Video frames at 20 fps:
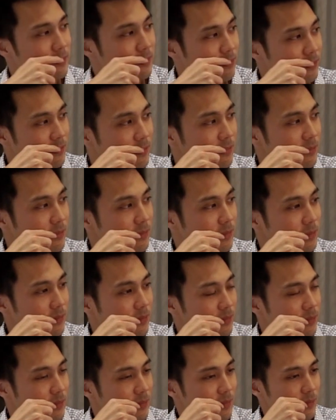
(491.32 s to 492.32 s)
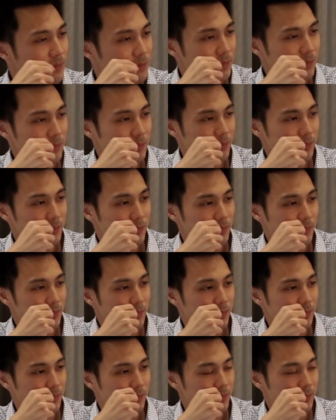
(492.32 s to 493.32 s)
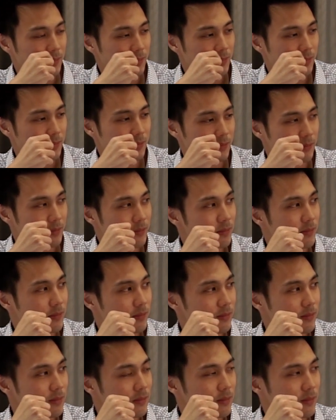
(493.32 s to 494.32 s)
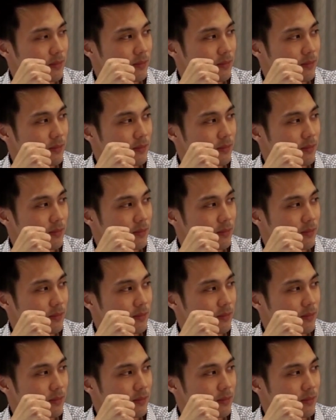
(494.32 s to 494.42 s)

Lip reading: (not speaking)